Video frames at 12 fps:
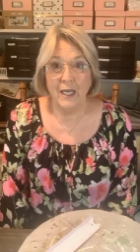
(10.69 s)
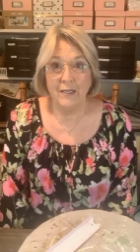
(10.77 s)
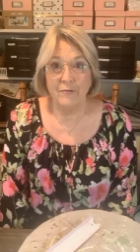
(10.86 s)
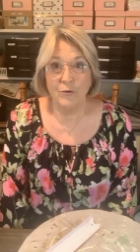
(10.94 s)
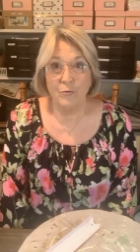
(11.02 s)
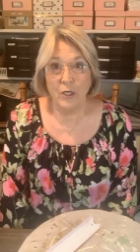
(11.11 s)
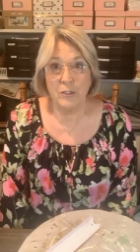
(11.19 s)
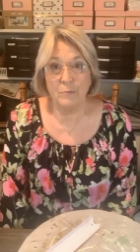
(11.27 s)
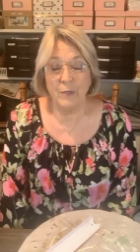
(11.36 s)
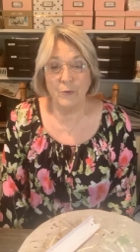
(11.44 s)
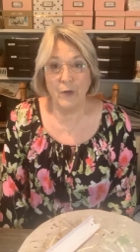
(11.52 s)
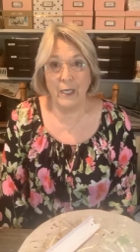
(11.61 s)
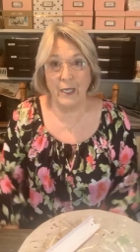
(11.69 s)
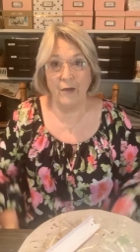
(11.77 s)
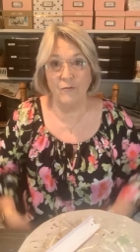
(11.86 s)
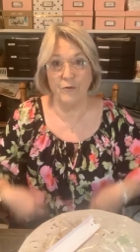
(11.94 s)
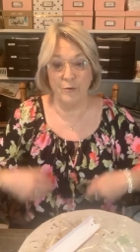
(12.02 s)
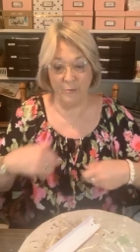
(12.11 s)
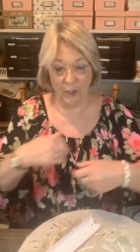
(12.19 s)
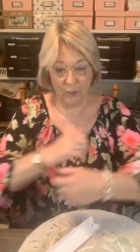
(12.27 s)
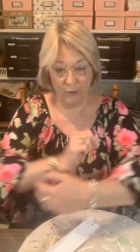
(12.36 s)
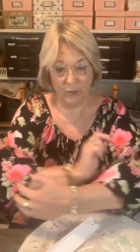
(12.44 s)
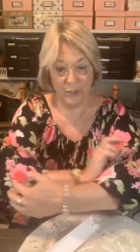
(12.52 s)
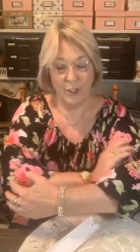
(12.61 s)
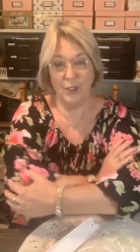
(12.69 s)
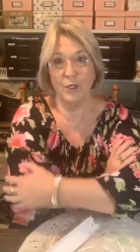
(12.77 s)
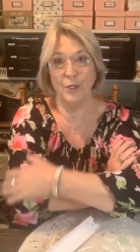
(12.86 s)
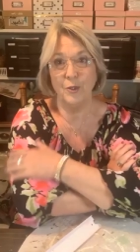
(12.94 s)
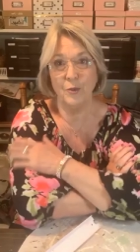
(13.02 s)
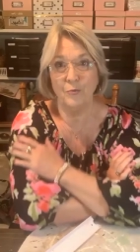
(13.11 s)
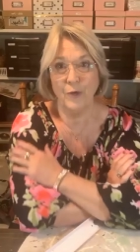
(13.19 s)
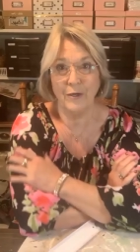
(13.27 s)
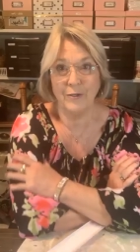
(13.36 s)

And if you're watching me right now from YouTube,